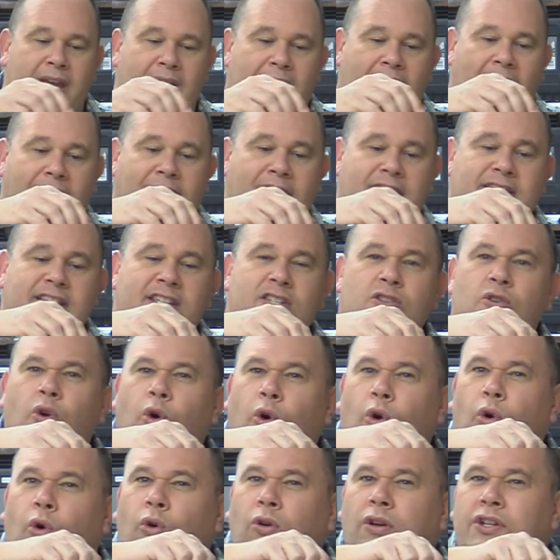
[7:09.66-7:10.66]
And this is
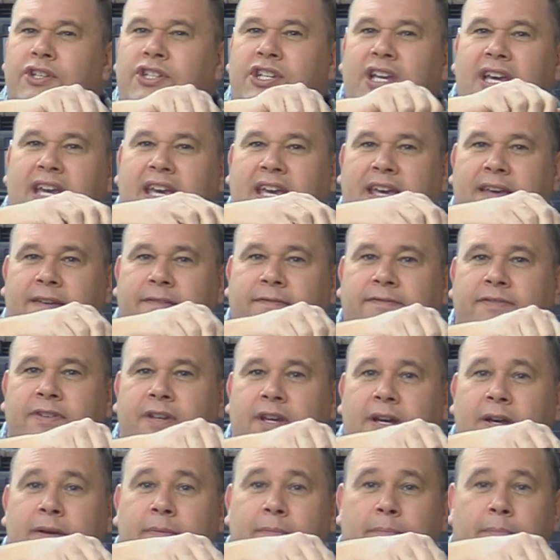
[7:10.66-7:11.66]
all achieved
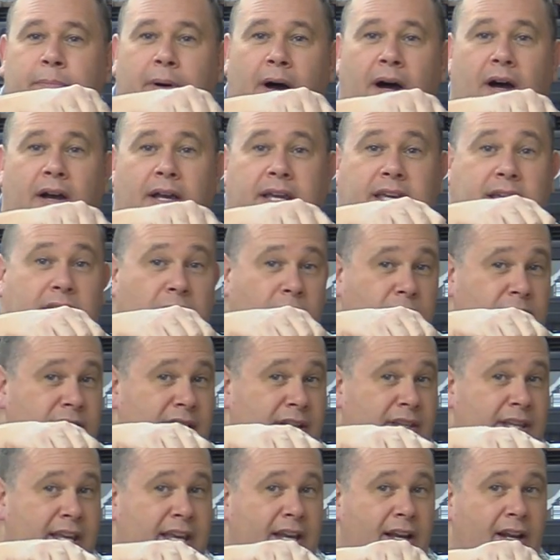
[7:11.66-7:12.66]
by
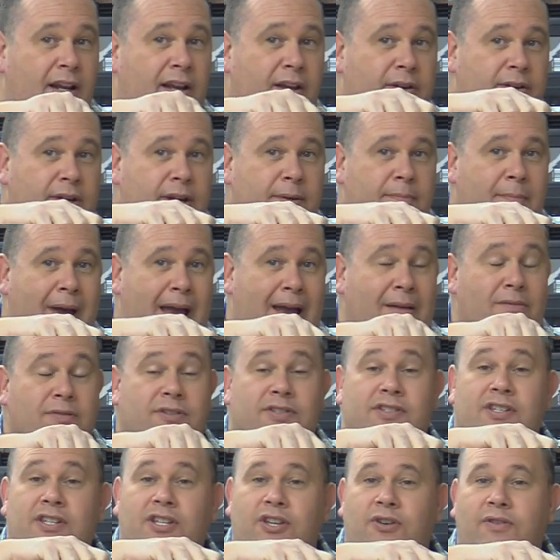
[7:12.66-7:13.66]
using the included
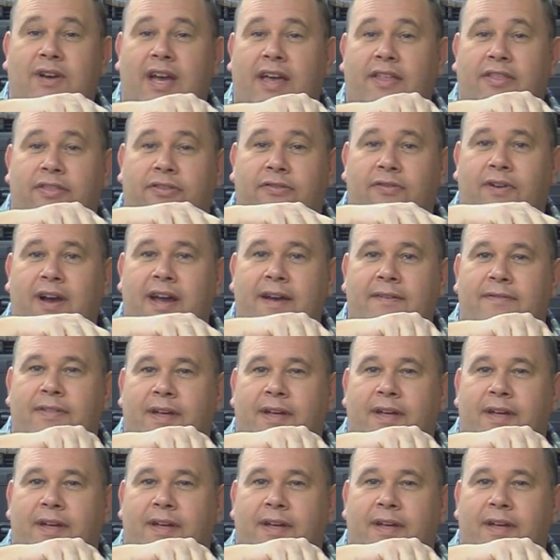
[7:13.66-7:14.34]
mounts, and you get 3 of